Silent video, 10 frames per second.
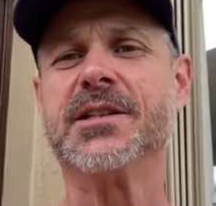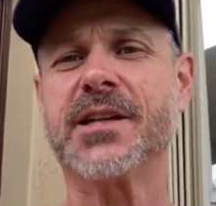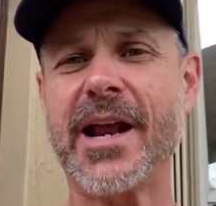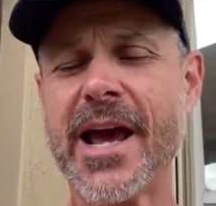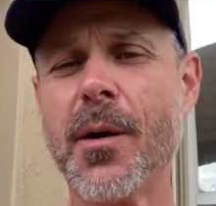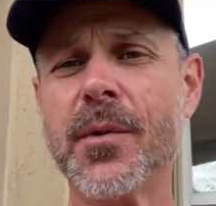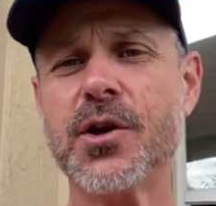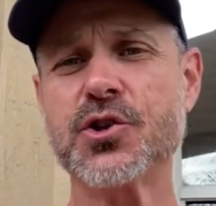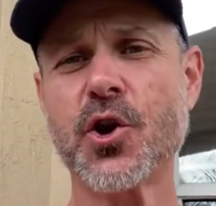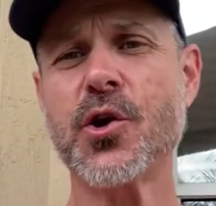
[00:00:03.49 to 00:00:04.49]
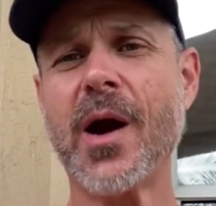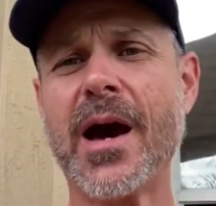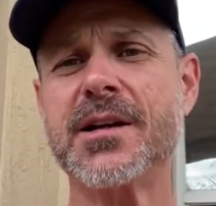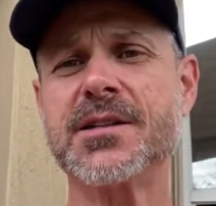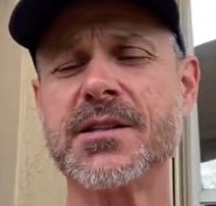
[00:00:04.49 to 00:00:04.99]
Today I'm going to show you
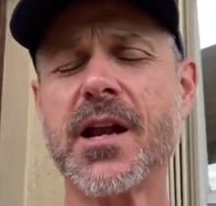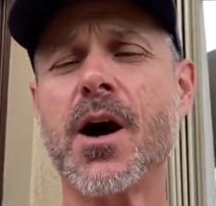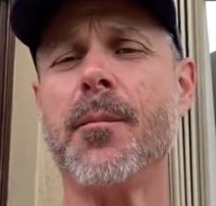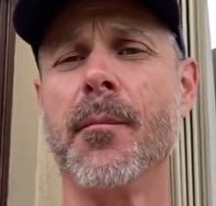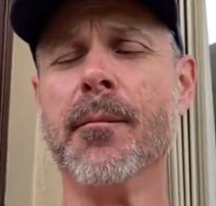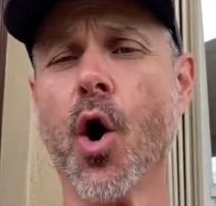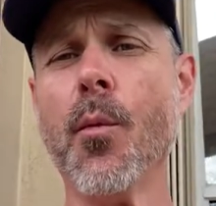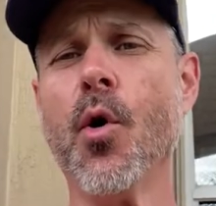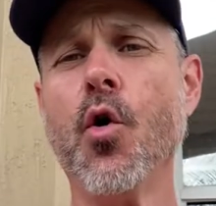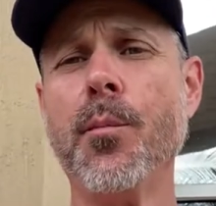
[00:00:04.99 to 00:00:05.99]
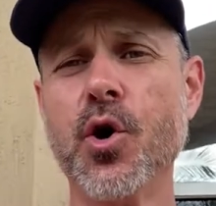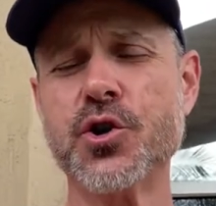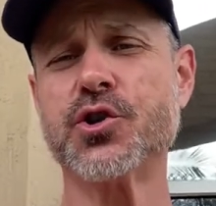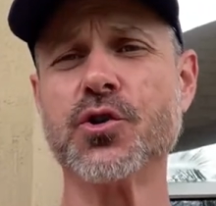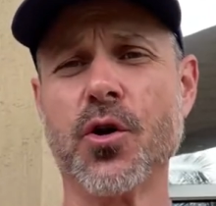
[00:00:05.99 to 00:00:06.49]
how to set up mobile
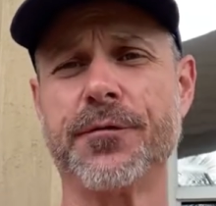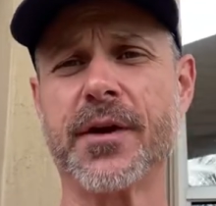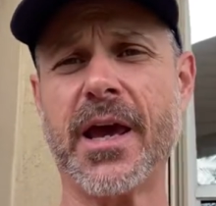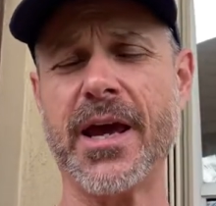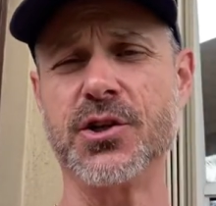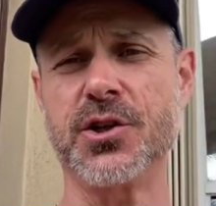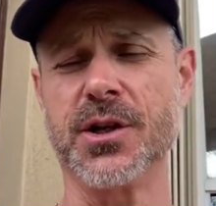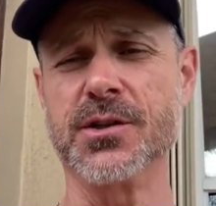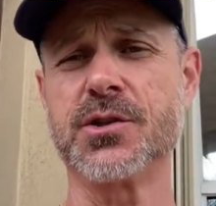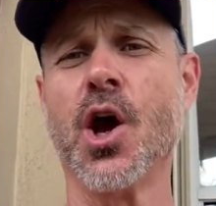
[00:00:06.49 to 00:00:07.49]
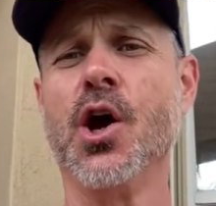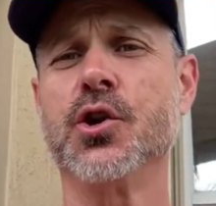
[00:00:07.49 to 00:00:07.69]
push notifications